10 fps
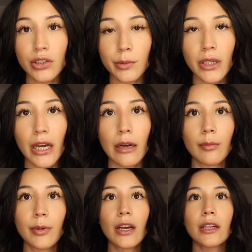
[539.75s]
sometimes
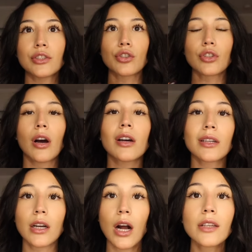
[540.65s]
because you're not
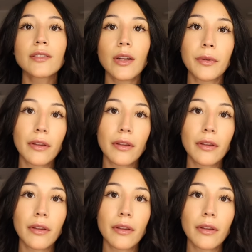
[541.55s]
accustomed